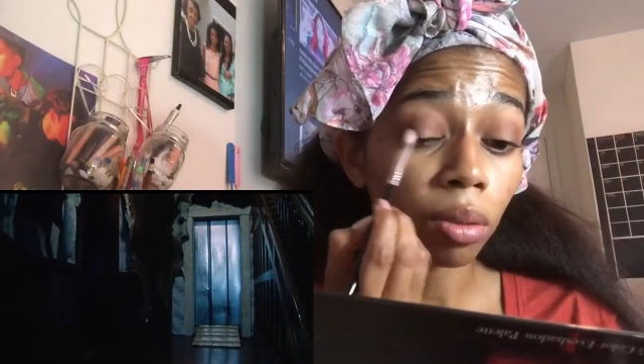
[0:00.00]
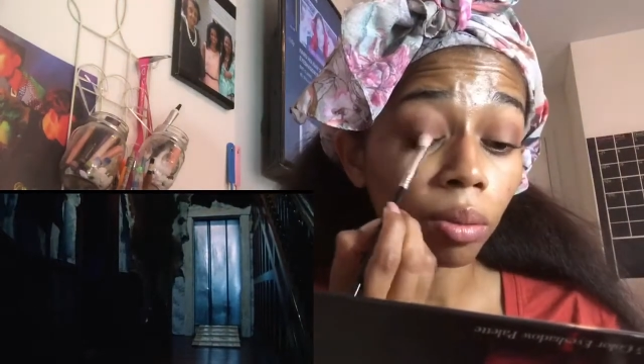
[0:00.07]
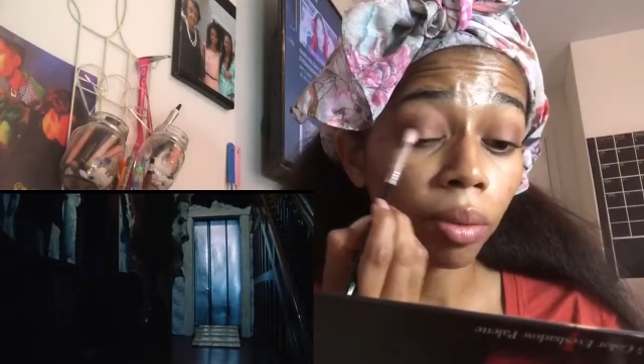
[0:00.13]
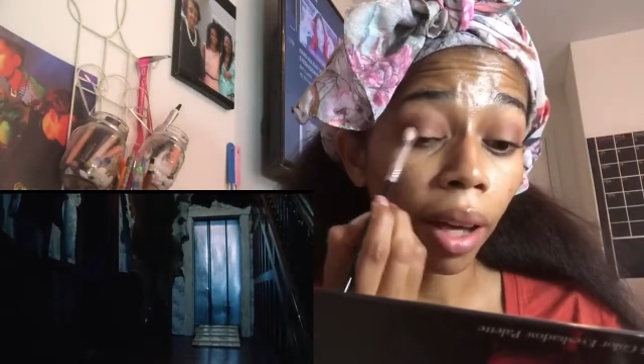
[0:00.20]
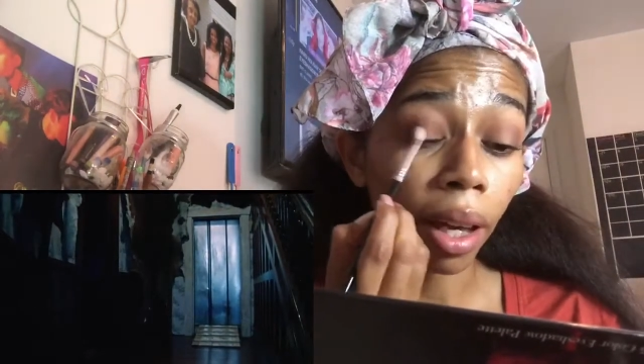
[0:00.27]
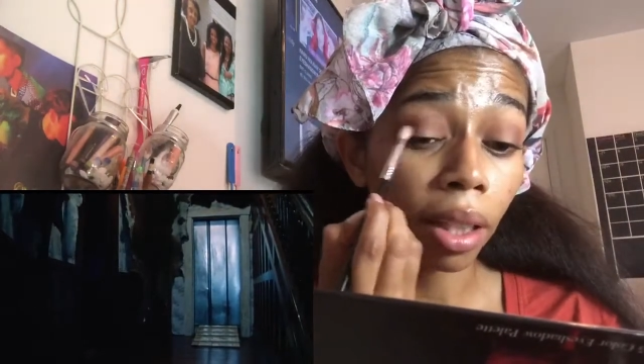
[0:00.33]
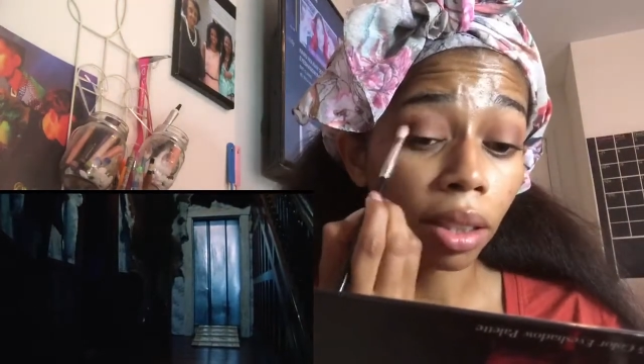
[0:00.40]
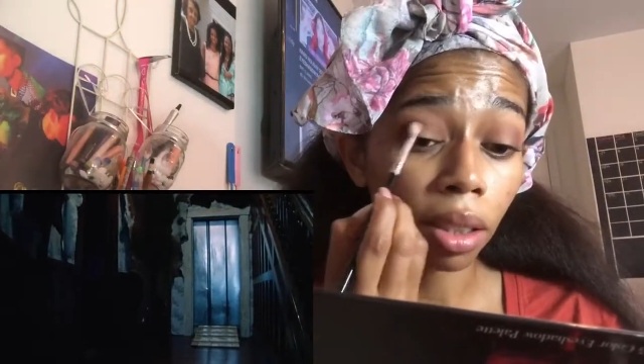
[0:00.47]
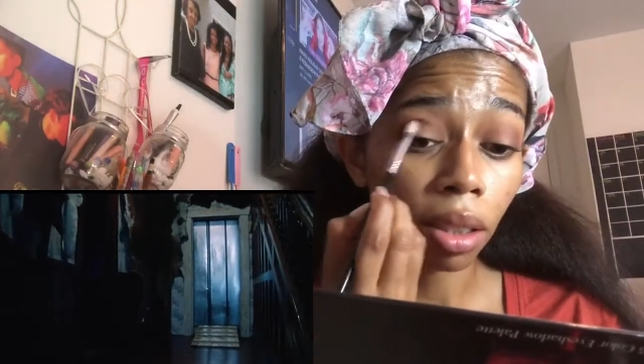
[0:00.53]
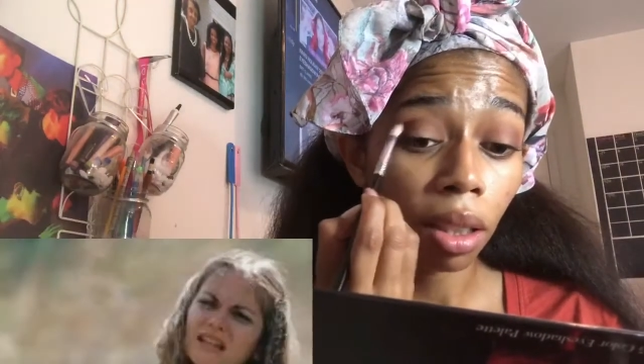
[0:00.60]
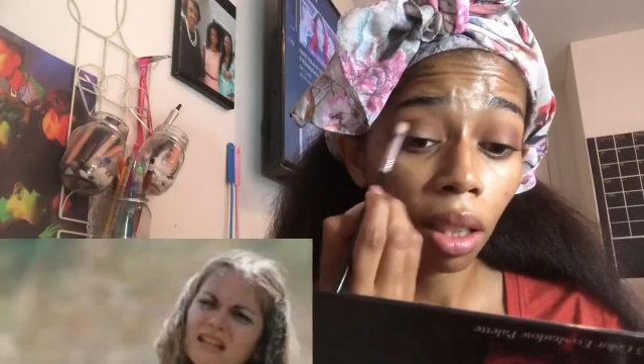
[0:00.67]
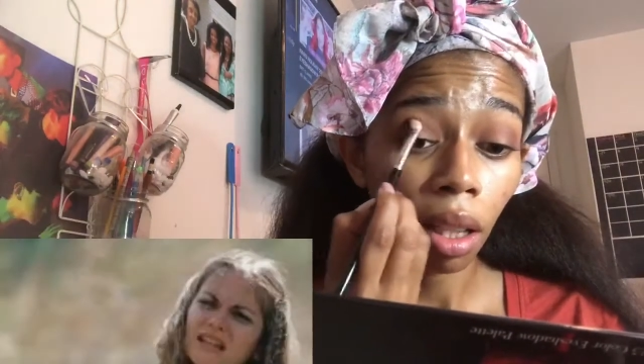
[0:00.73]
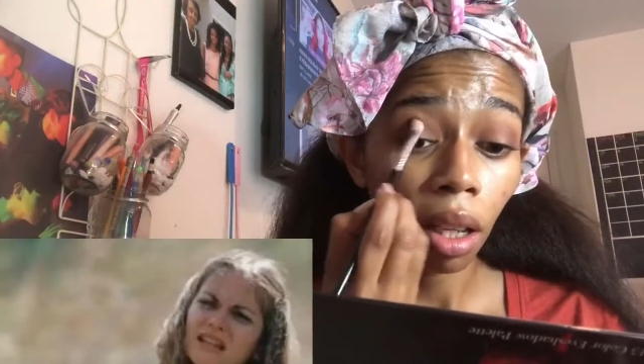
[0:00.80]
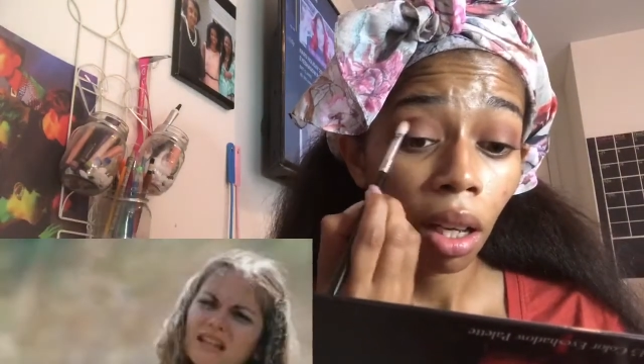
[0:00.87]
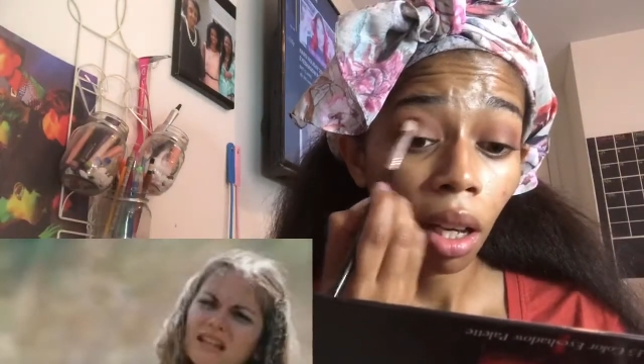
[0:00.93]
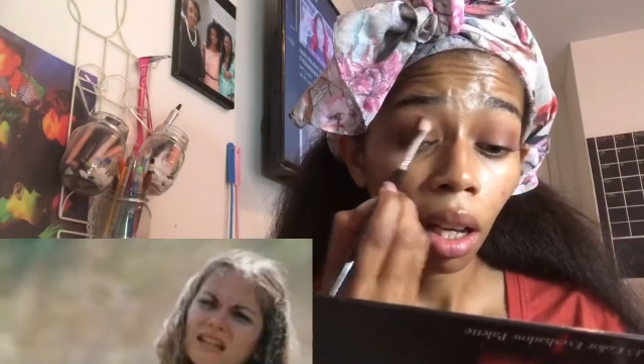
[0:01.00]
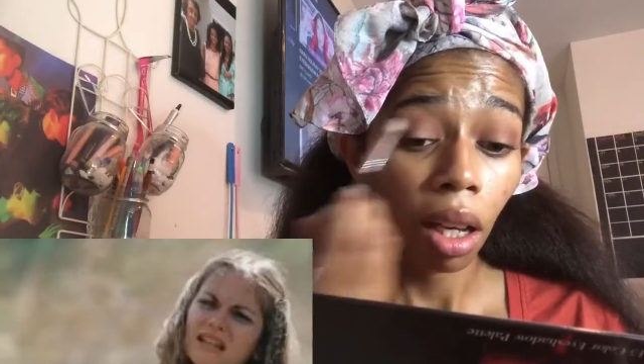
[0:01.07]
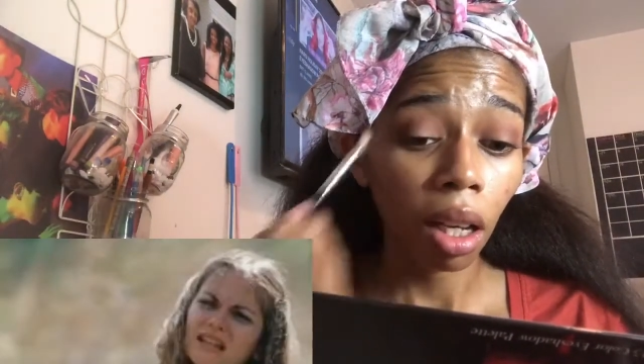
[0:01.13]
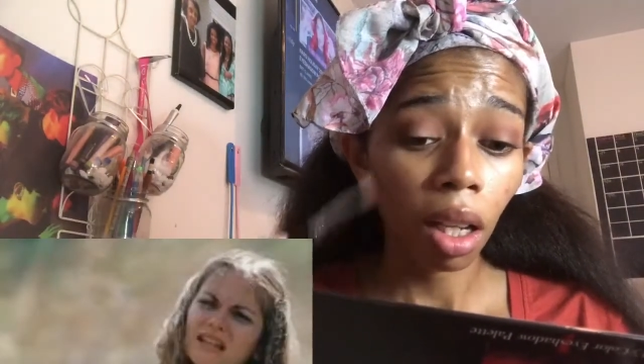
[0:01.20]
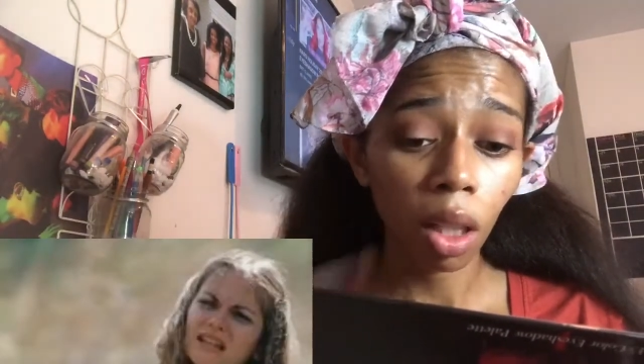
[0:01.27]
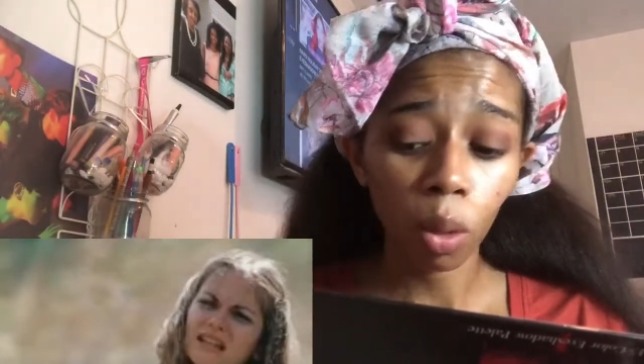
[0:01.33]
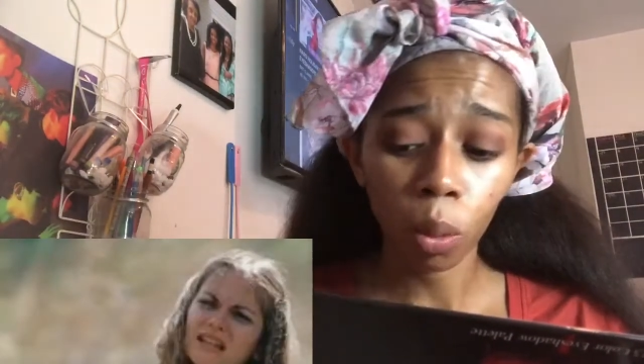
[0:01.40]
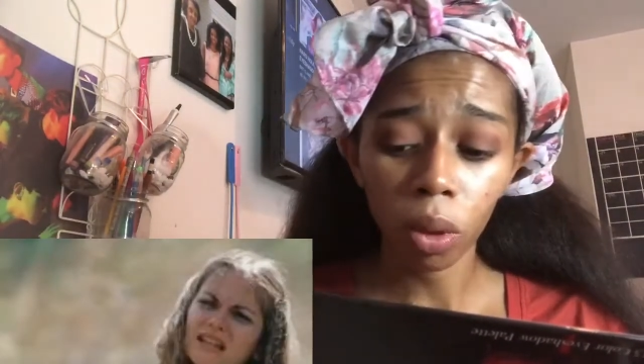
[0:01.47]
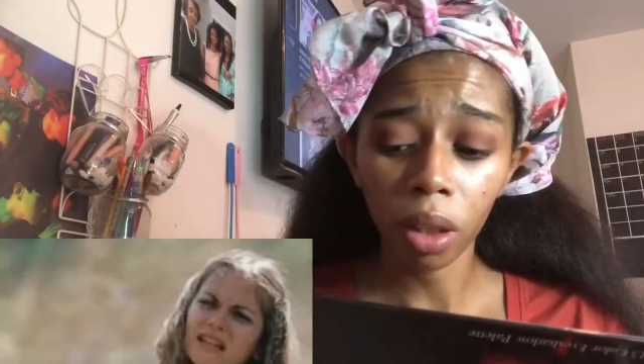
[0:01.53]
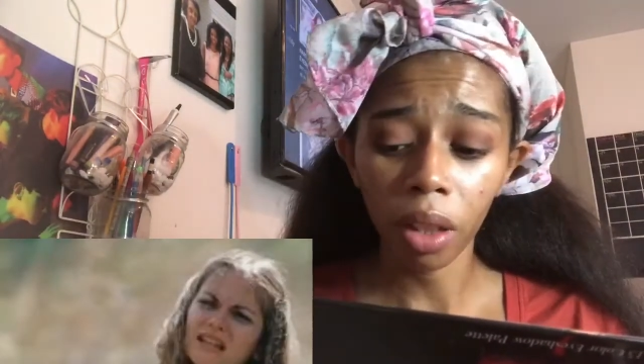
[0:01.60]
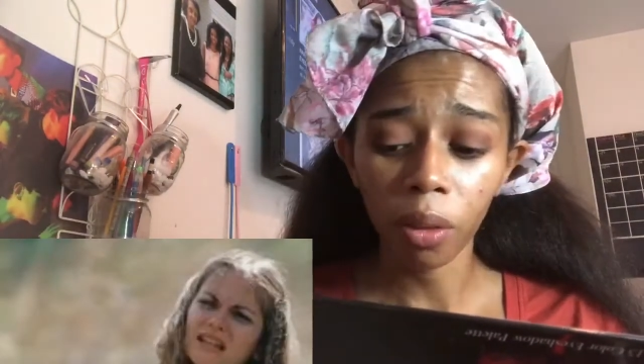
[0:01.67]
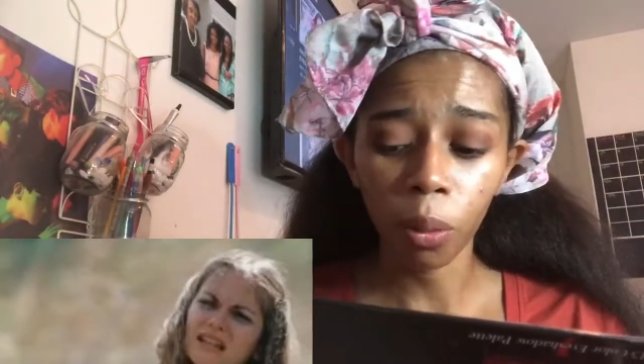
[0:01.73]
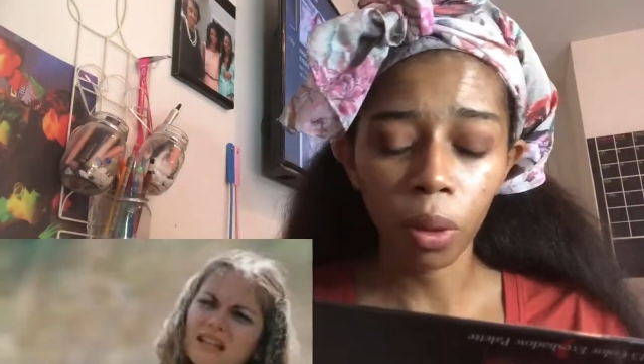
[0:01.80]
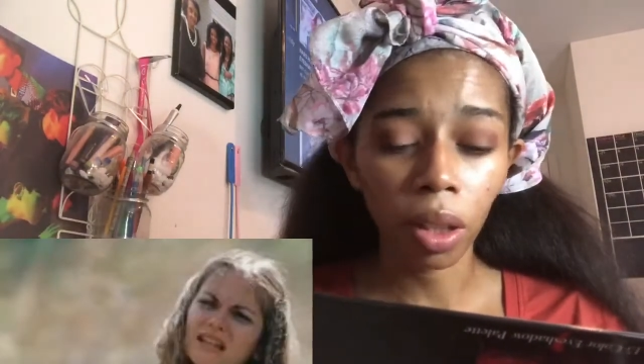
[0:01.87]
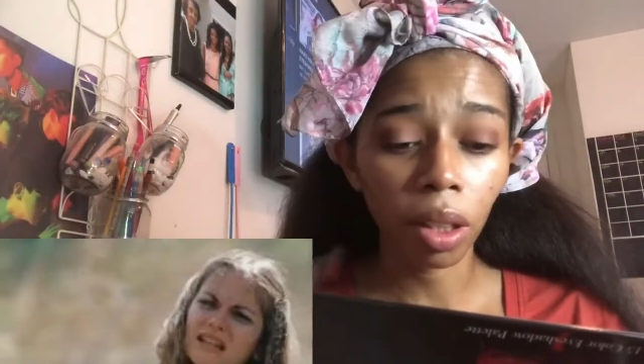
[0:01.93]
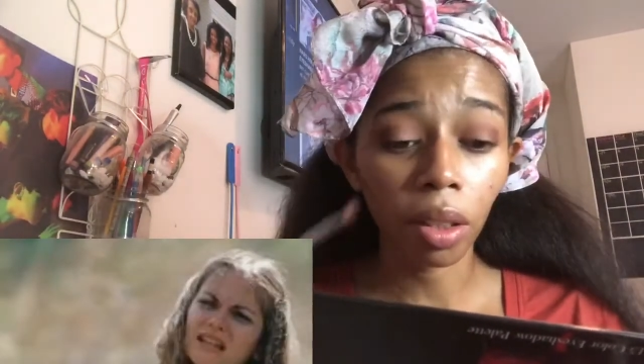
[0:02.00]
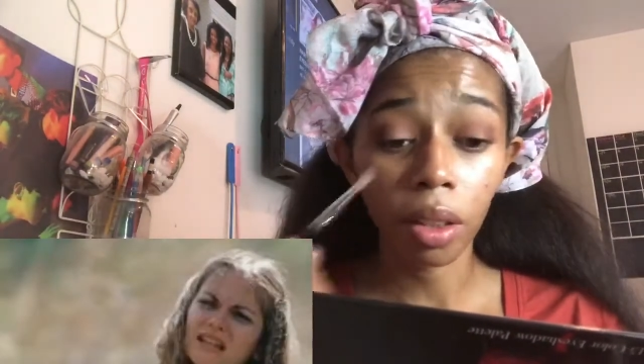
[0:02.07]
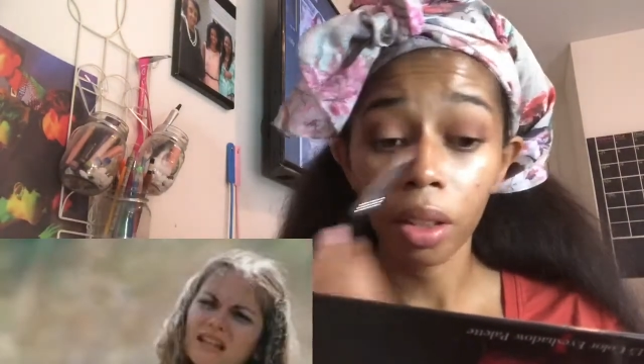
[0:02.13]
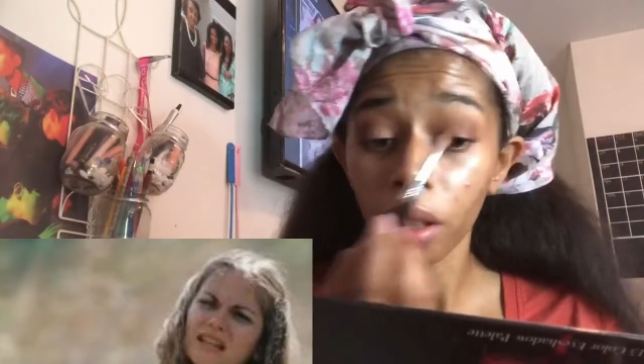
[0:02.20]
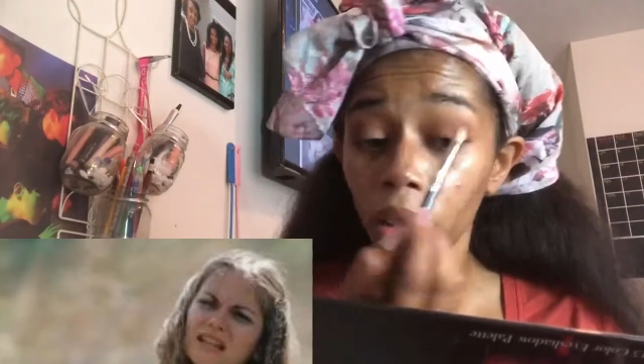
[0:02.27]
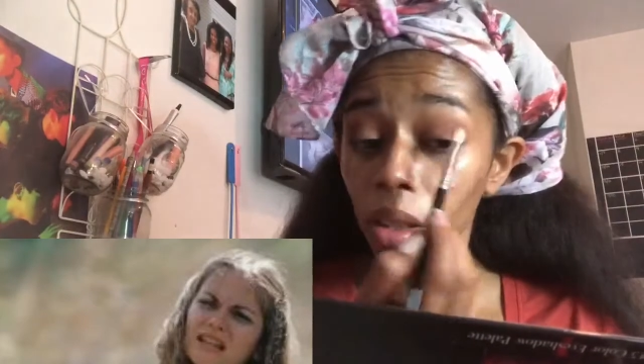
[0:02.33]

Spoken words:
fast, and we're left with